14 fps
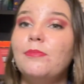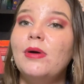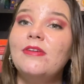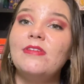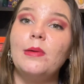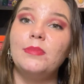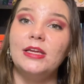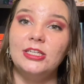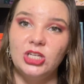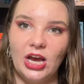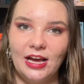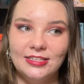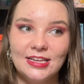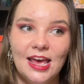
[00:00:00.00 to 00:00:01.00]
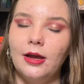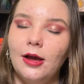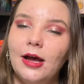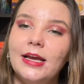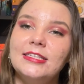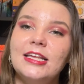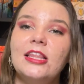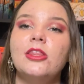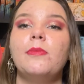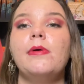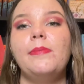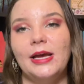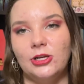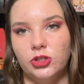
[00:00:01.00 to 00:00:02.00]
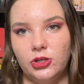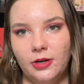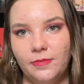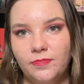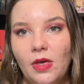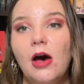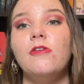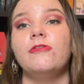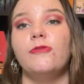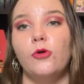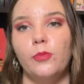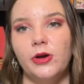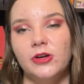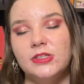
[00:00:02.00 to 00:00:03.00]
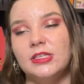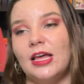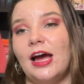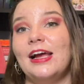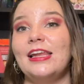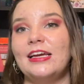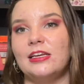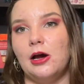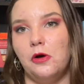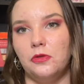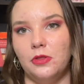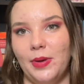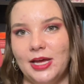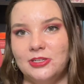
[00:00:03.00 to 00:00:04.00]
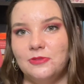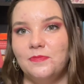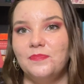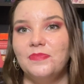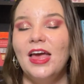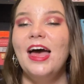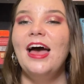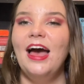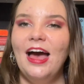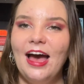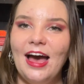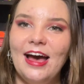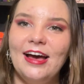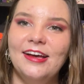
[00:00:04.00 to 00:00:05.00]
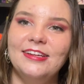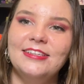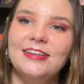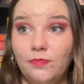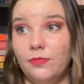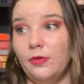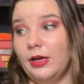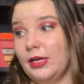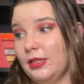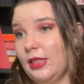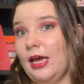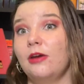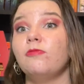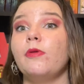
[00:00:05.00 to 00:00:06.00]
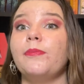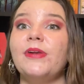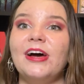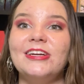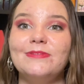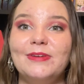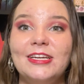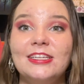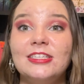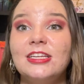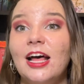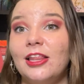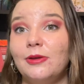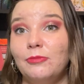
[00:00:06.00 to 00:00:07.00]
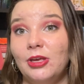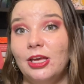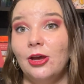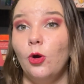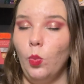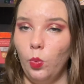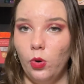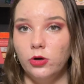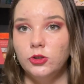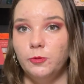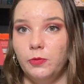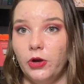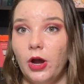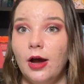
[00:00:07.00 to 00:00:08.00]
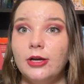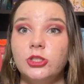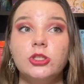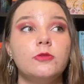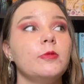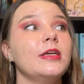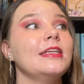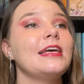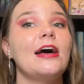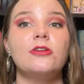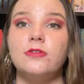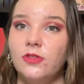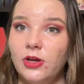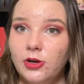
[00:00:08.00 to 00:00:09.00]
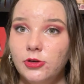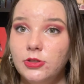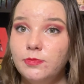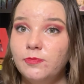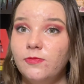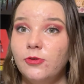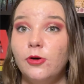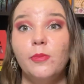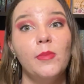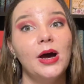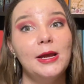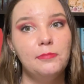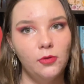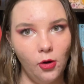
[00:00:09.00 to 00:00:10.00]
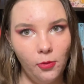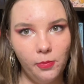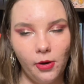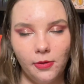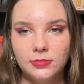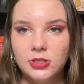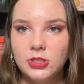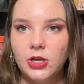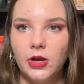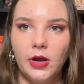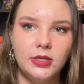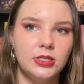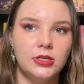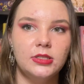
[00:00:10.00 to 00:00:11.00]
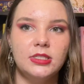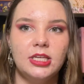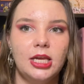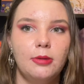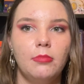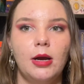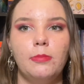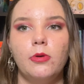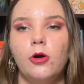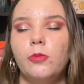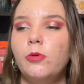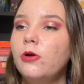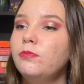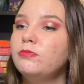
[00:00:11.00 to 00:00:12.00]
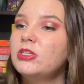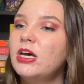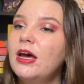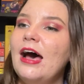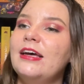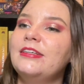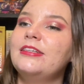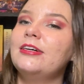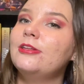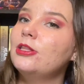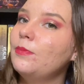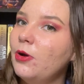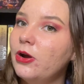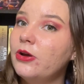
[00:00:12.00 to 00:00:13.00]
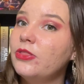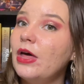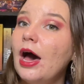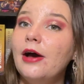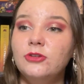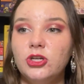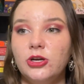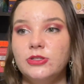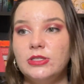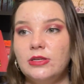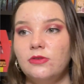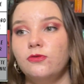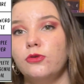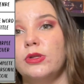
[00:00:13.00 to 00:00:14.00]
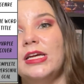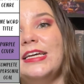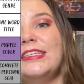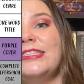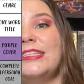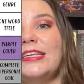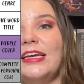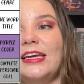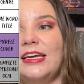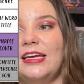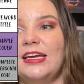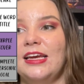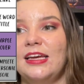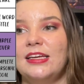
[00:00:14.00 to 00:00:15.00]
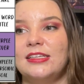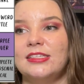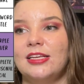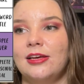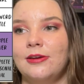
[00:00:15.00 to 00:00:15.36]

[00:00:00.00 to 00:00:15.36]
my family chat. I sent them a picture of 4 books that I laid out on the bed. And they replied to me telling me what book I should read out of those for my prol prompt. So as you can see, my prol prompt. And the book that I've chosen for this is